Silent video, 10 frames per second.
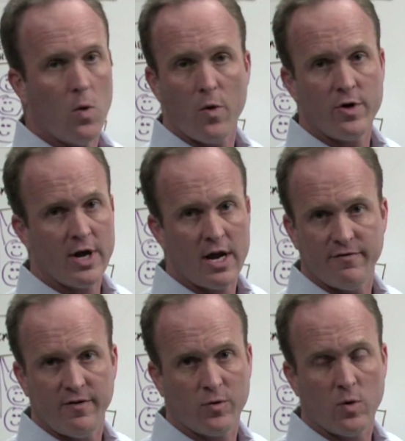Or they're not a
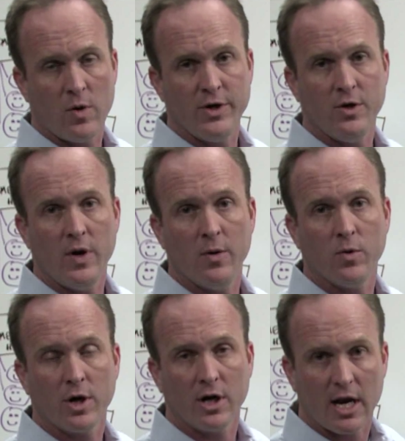fit for what we do, and
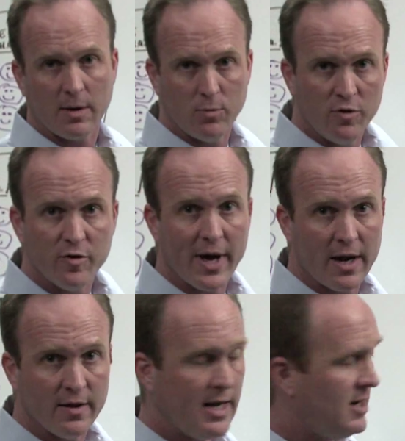we're going to kind of move them
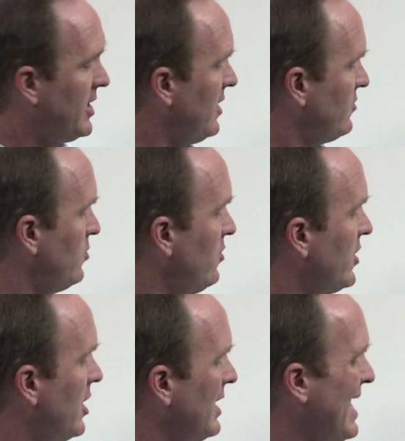out of the database and
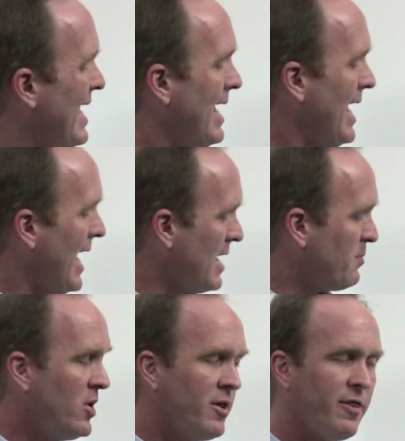move on. And I
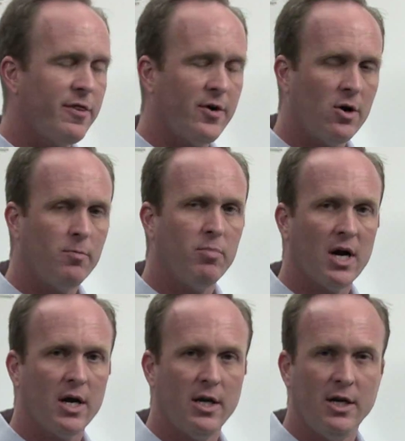put a third
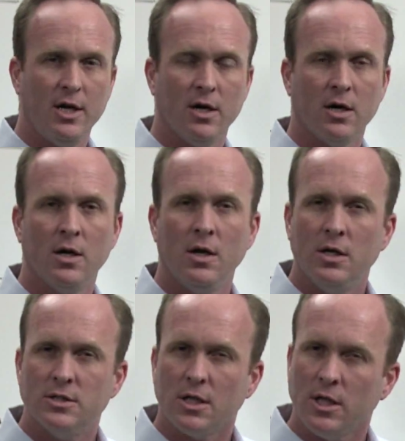bucket in here.
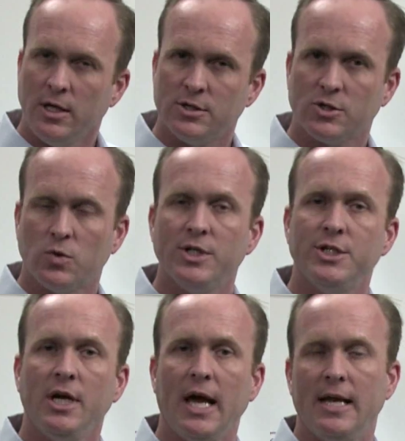It's a little
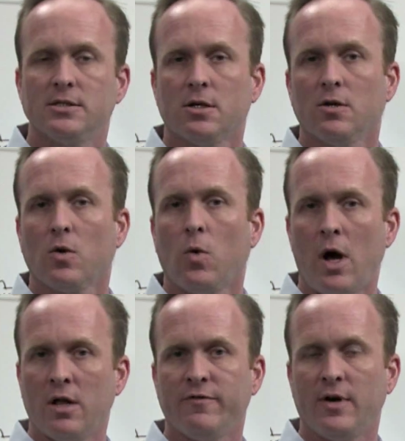squishy, and it's called
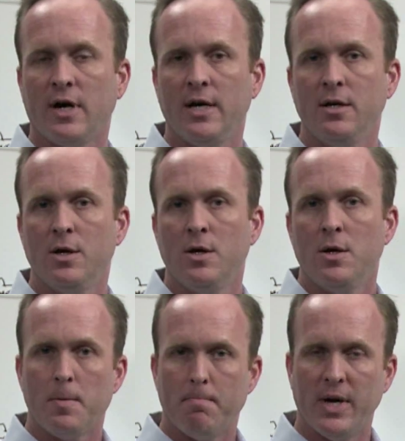qualified,
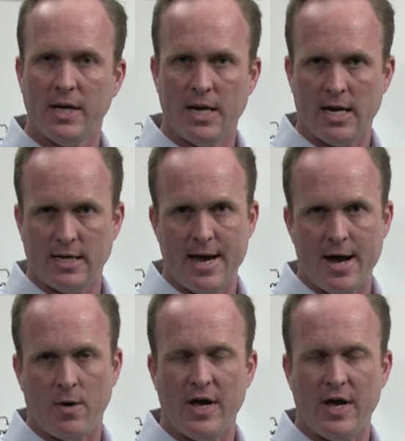but not now.